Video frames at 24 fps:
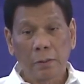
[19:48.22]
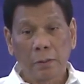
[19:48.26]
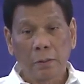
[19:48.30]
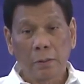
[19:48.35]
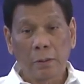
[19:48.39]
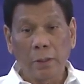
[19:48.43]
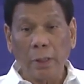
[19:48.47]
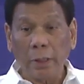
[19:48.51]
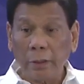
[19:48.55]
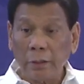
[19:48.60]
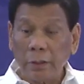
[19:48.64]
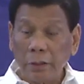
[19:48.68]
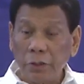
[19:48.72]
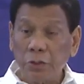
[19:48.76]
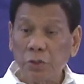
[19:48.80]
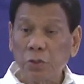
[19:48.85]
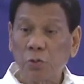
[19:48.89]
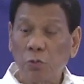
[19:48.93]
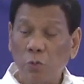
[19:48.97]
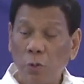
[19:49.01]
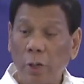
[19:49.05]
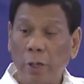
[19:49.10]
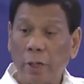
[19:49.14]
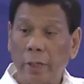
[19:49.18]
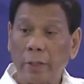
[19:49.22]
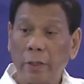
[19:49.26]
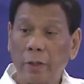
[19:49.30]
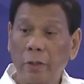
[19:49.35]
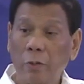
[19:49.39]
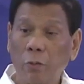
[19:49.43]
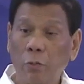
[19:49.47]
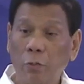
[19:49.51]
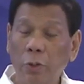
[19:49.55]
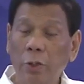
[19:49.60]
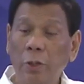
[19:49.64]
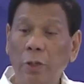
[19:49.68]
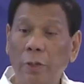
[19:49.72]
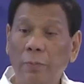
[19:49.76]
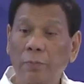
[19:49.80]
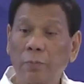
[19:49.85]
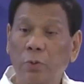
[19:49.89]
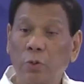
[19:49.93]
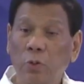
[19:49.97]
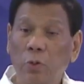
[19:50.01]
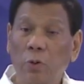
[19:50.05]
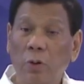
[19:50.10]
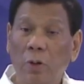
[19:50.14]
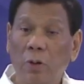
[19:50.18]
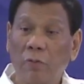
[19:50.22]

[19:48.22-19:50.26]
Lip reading: That is why we have to